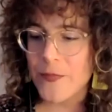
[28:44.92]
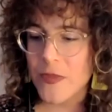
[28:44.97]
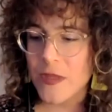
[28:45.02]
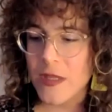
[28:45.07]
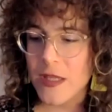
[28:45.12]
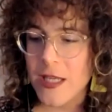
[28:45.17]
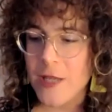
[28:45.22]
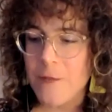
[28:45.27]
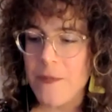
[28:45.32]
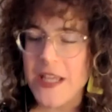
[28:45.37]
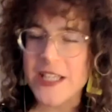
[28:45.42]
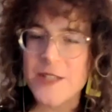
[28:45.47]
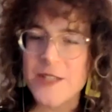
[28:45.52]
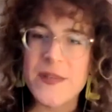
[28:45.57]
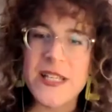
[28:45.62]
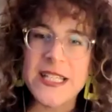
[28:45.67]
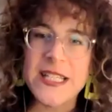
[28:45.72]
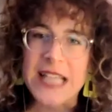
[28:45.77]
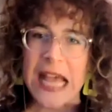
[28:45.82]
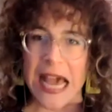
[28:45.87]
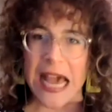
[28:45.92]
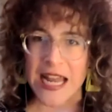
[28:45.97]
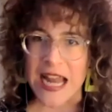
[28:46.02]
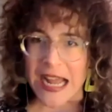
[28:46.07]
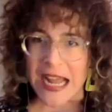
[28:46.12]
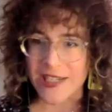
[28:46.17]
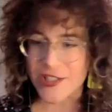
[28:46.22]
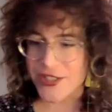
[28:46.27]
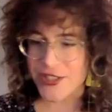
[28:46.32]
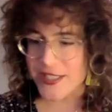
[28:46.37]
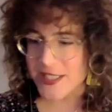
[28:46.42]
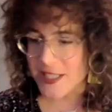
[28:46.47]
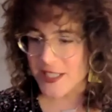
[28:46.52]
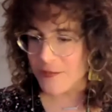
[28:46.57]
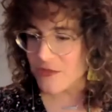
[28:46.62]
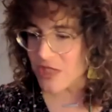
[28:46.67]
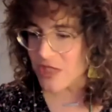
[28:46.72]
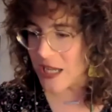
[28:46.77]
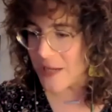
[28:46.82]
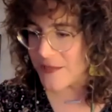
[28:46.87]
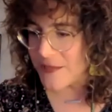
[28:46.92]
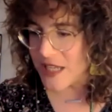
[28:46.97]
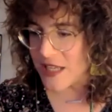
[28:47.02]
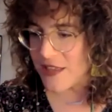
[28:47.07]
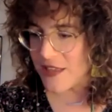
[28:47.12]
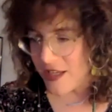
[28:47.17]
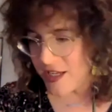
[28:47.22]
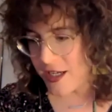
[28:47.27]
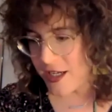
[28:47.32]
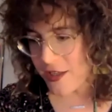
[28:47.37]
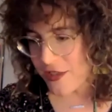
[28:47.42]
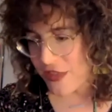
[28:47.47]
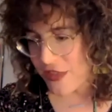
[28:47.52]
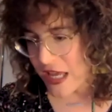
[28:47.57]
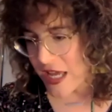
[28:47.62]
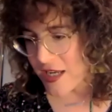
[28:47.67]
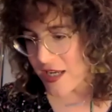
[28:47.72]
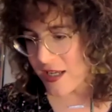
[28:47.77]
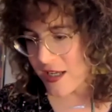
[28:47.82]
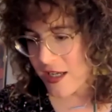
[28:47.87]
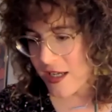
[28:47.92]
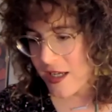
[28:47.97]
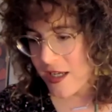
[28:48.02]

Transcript: It makes me sad, actually. Sometimes I think that